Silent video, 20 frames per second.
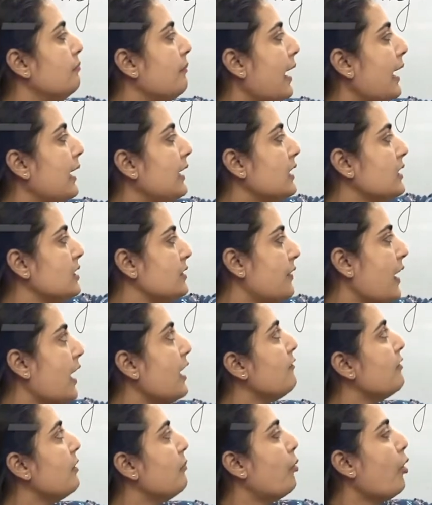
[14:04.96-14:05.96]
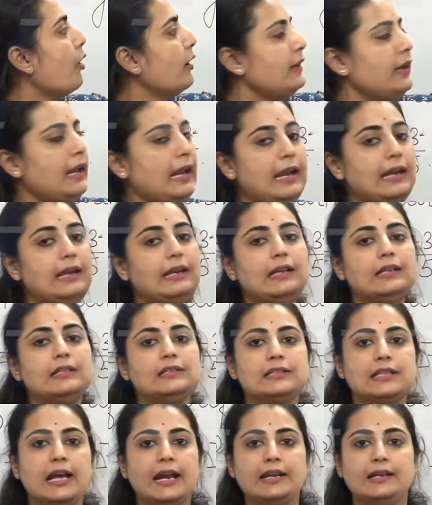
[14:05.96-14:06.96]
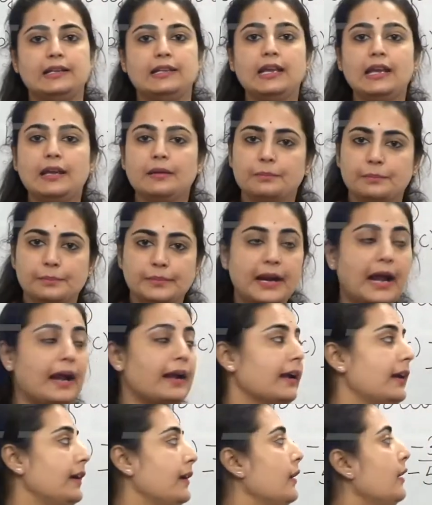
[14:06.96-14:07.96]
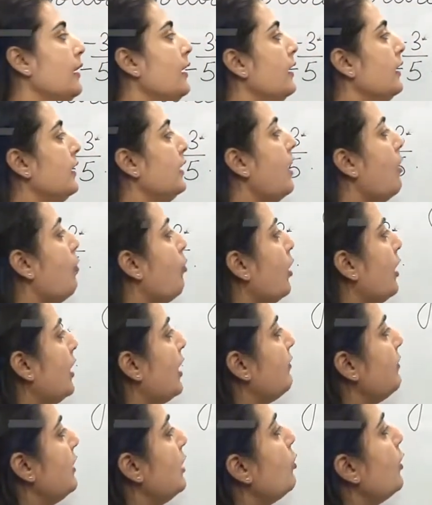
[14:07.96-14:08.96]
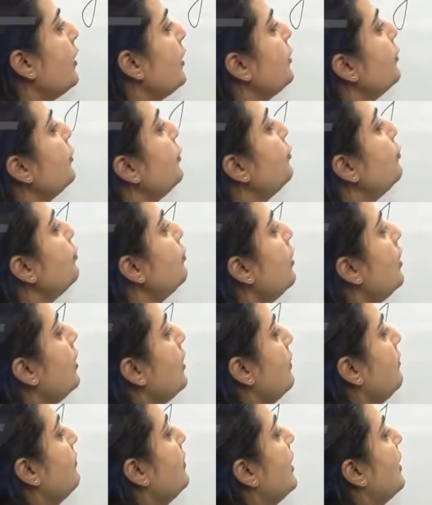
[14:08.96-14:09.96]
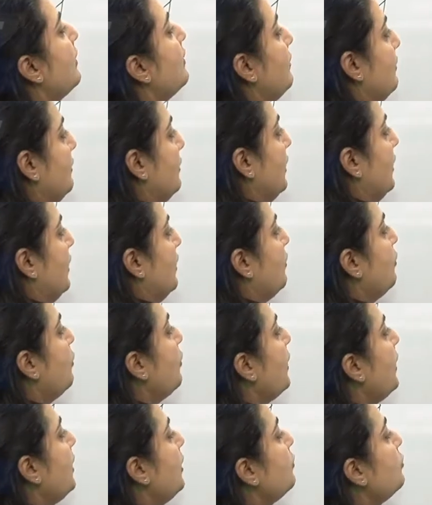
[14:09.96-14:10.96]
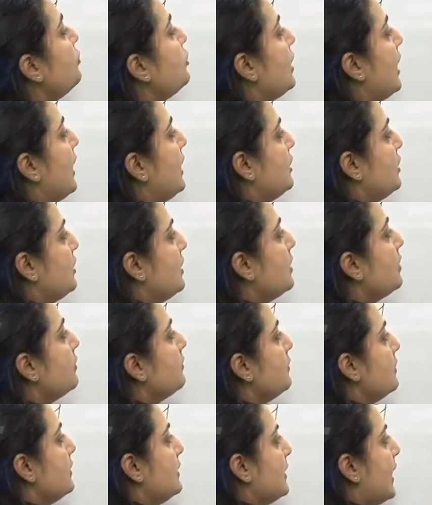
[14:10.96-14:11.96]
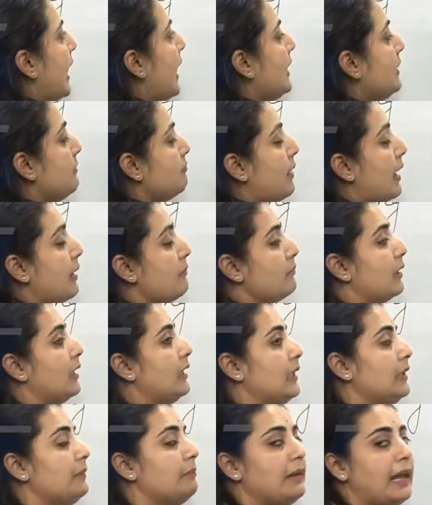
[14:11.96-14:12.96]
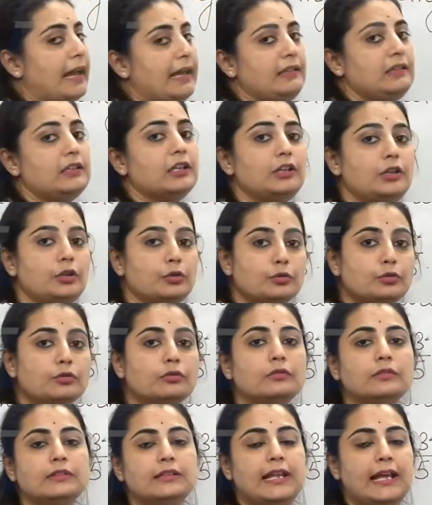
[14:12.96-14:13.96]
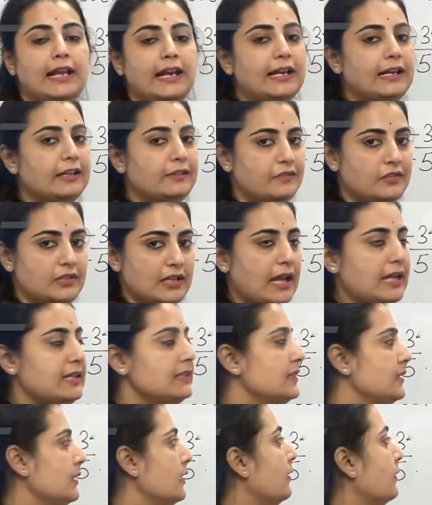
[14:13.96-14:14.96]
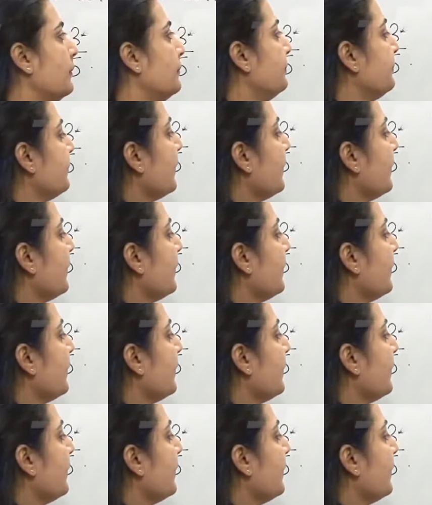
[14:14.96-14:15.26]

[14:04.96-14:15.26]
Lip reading: minus 5 upon 8 inside the bracket. Now what are we going to do? We are going to change the sign by multiplying the two negative signs here.